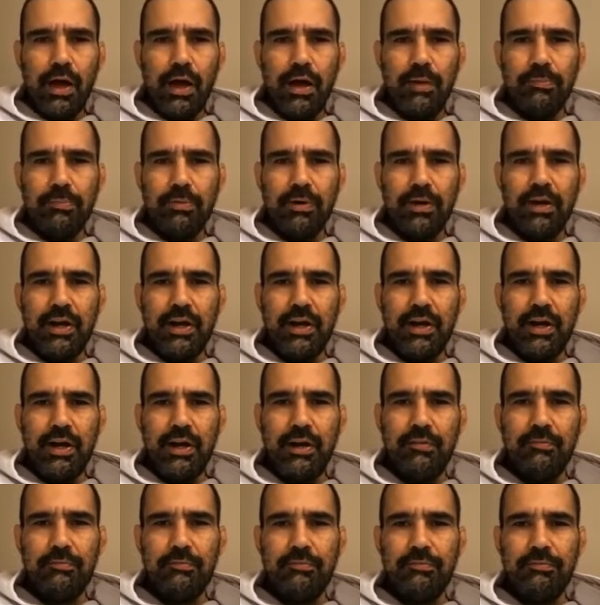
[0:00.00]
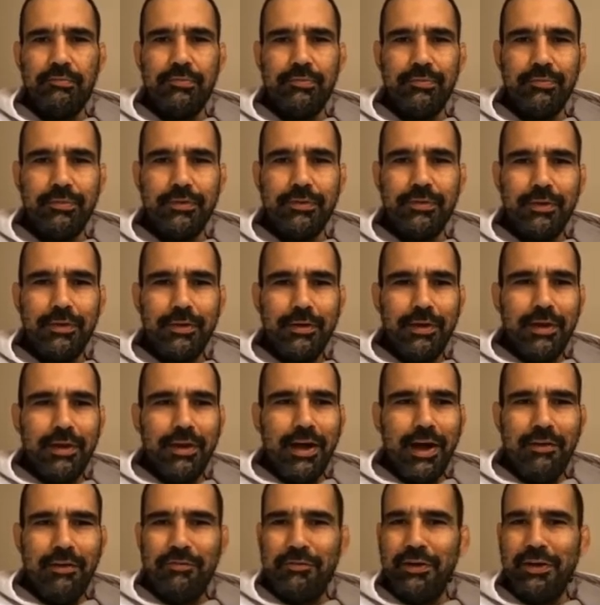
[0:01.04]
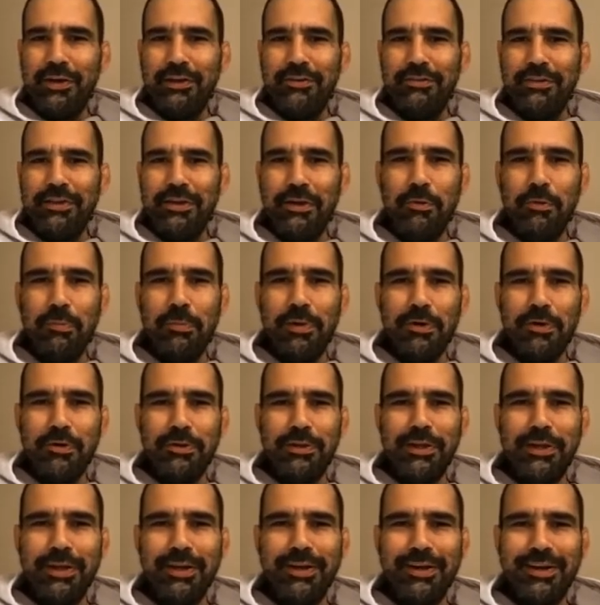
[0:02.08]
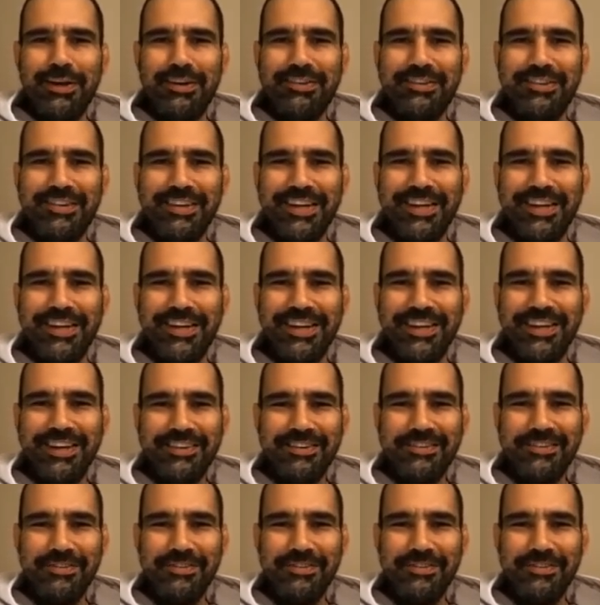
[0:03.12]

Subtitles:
But I think it's a little bit on their DNA.